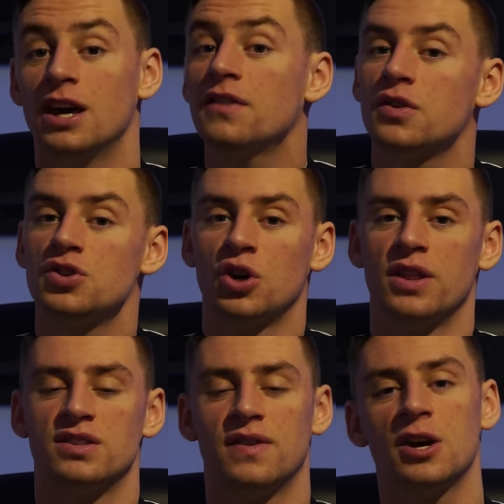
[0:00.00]
If you
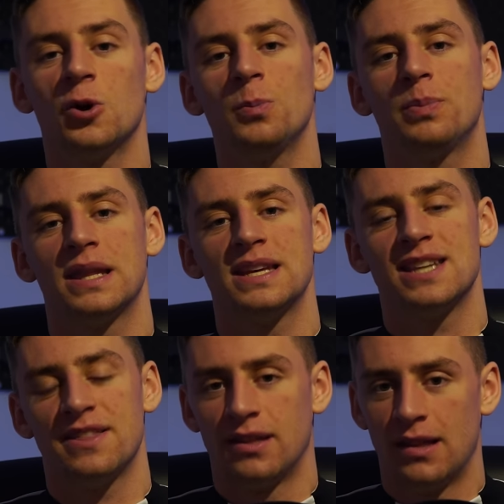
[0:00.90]
enjoyed this video,
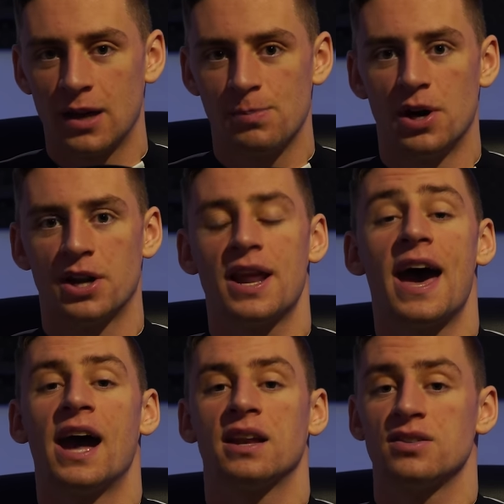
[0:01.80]
please hit the like button
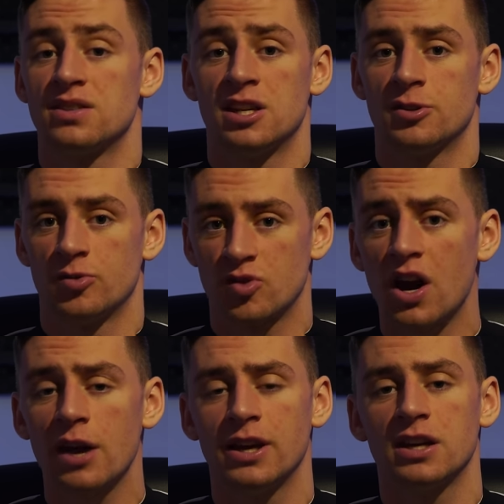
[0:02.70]
and consider
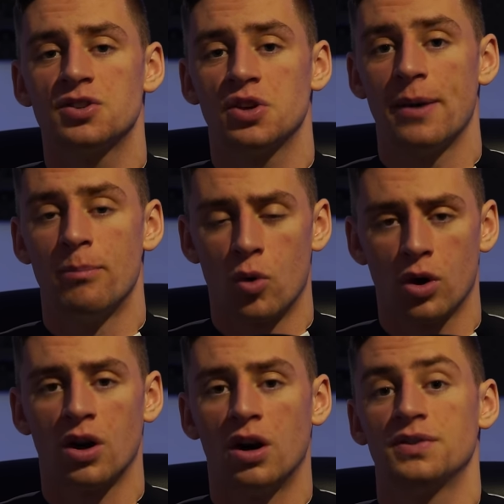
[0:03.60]
subscribing to get
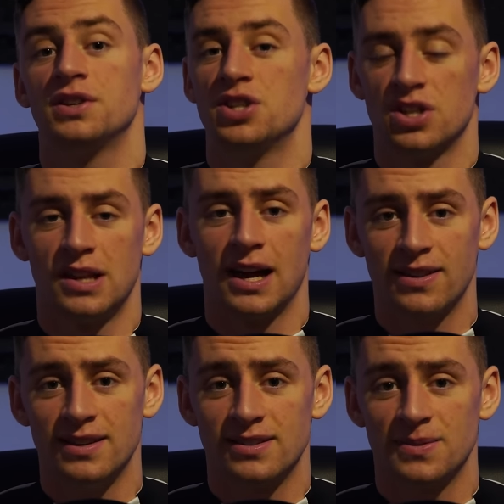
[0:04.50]
more content just
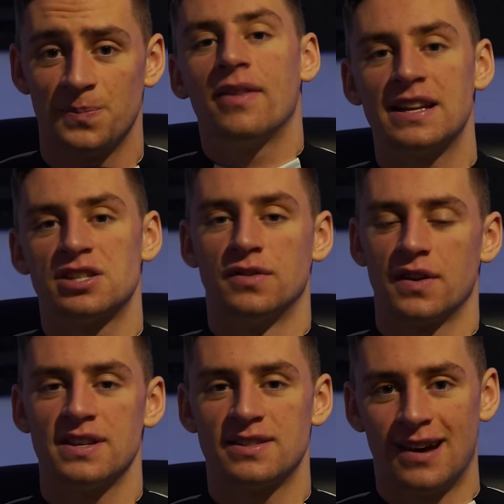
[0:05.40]
like this. That's all
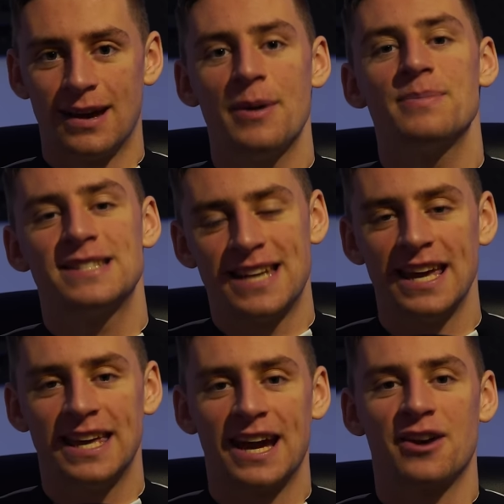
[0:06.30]
for this time.
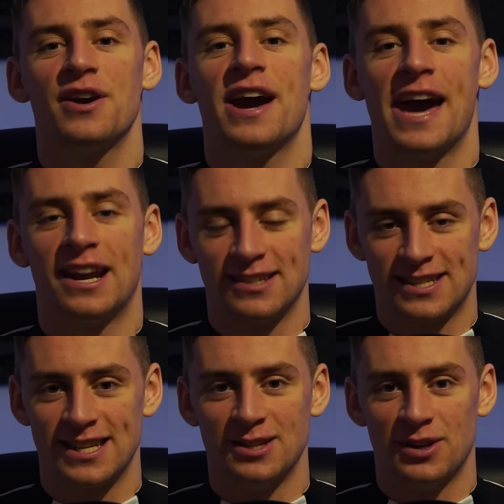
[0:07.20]
Take care, and I'll
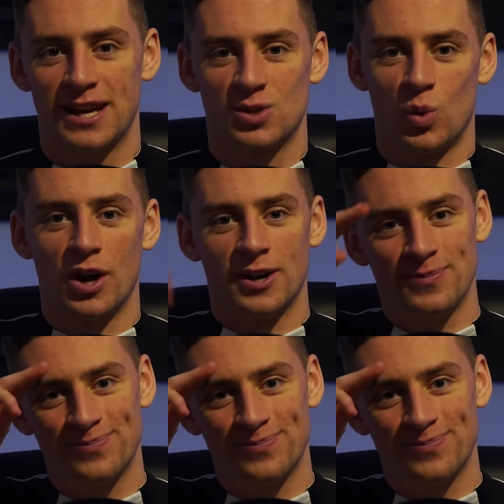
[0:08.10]
see you in the next one.